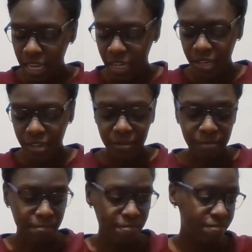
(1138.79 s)

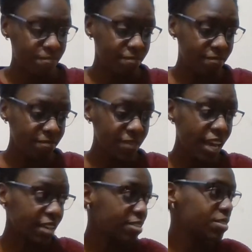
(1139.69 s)

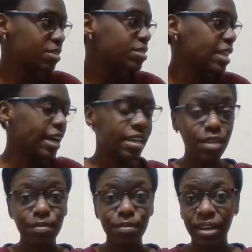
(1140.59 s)
Yeah, so there's that. Keep in